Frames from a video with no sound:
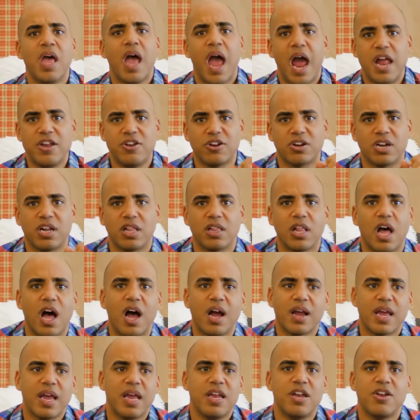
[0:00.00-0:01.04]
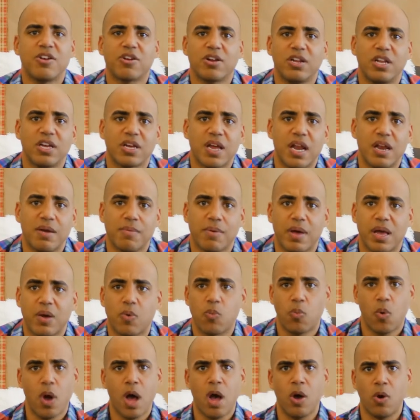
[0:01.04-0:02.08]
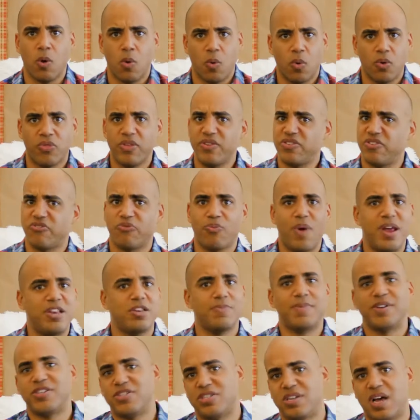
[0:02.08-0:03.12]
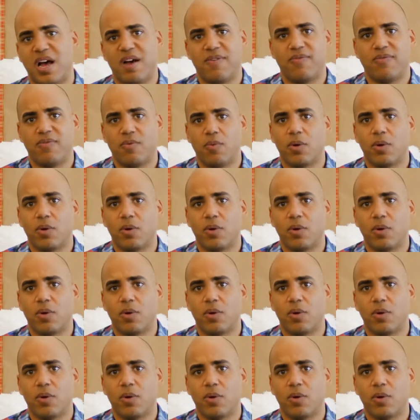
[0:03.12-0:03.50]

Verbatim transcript: and you're gonna log in and you're gonna look at it and be like, whoa, this is way too much stuff.